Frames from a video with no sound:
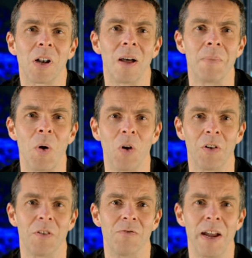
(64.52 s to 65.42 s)
club or
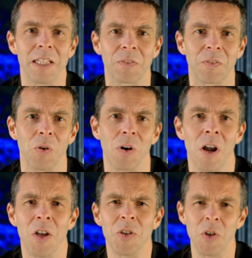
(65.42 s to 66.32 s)
on the race floor,
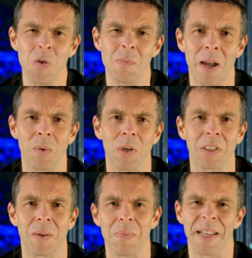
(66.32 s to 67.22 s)
you might
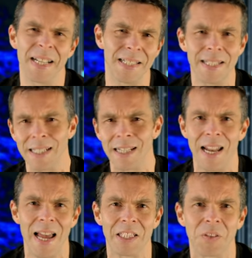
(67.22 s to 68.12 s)
want something a little
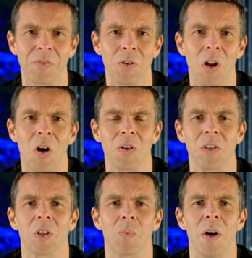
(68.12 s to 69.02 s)
less full
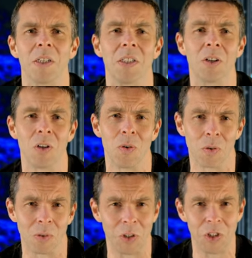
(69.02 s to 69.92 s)
on to wear to your
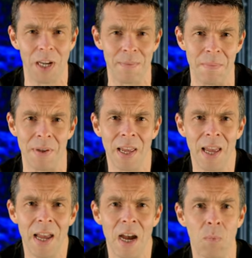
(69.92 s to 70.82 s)
local gym.
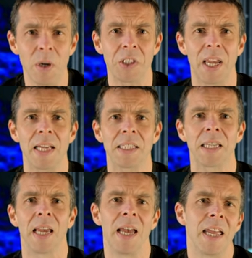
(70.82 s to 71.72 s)
In which
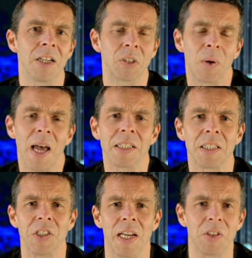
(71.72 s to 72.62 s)
case, here's what I
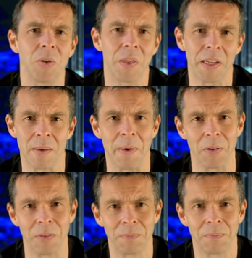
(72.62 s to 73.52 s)
suggest you think about.